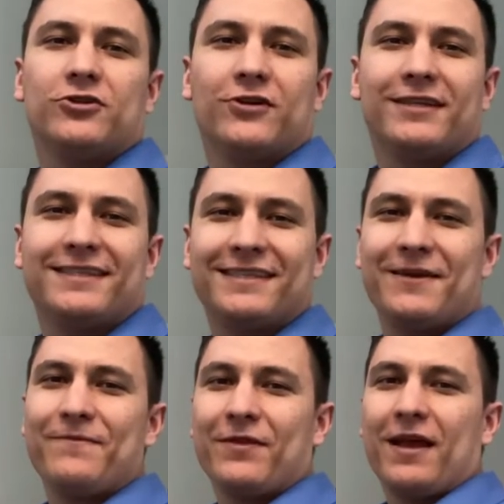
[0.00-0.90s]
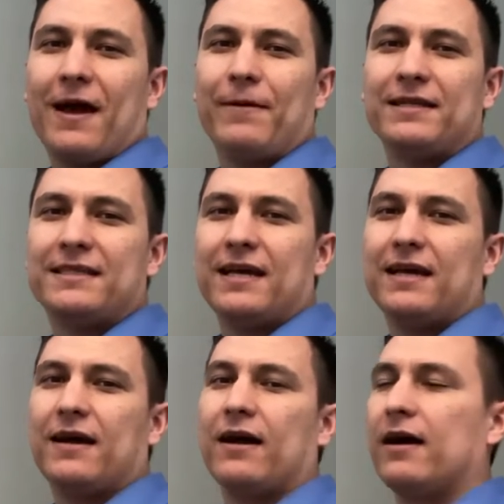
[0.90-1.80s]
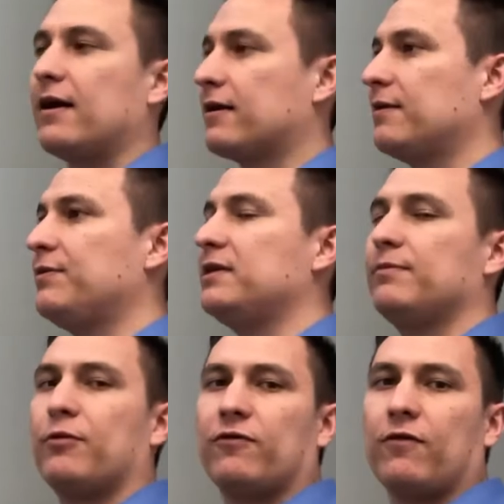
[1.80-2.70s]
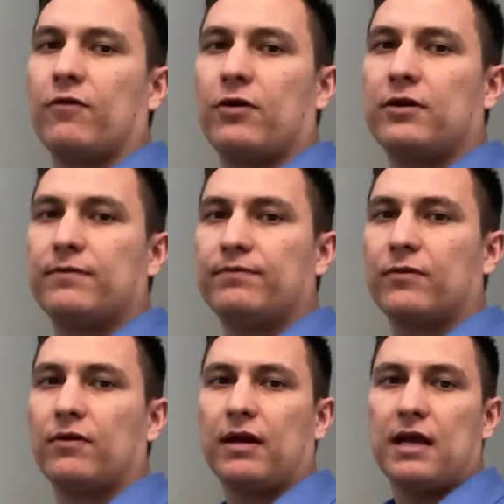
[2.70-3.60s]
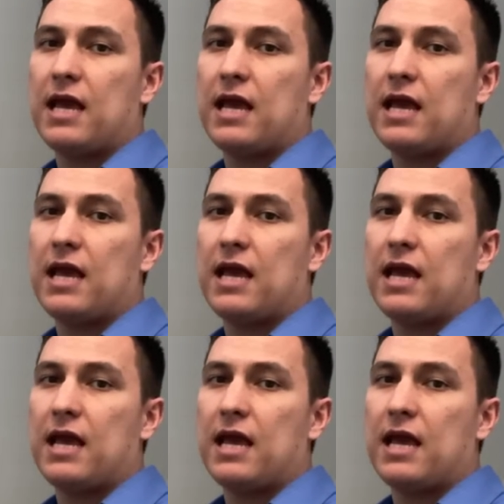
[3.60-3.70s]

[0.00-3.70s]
joints. I might say, repite por favor, right?